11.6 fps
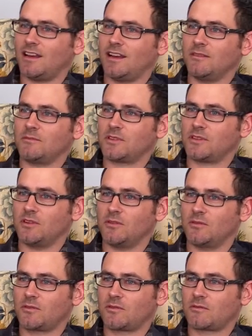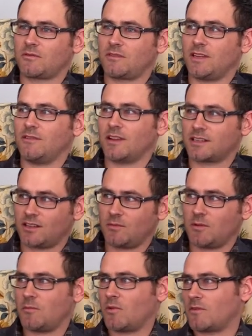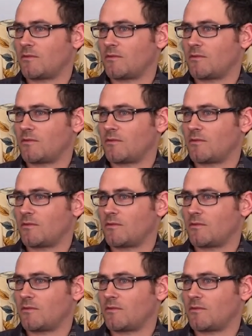mm-hmm. So giving us a little bit more